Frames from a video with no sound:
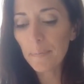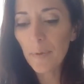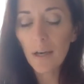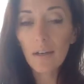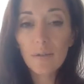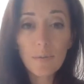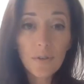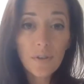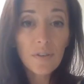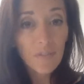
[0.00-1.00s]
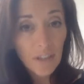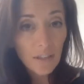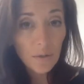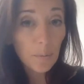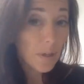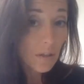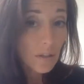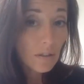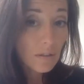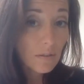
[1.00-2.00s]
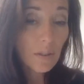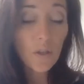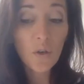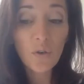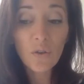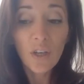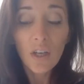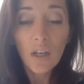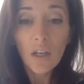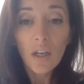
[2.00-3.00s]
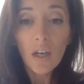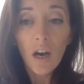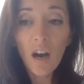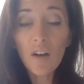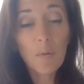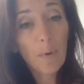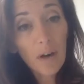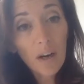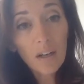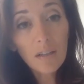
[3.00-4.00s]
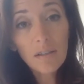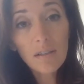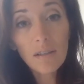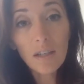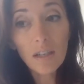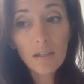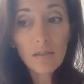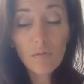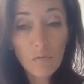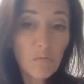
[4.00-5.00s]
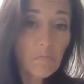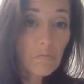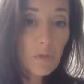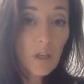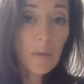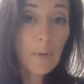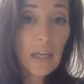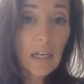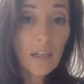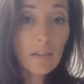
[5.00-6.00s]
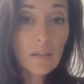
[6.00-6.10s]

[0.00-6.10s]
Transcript: because when you're in a financial pickle, $100 is a lot of money.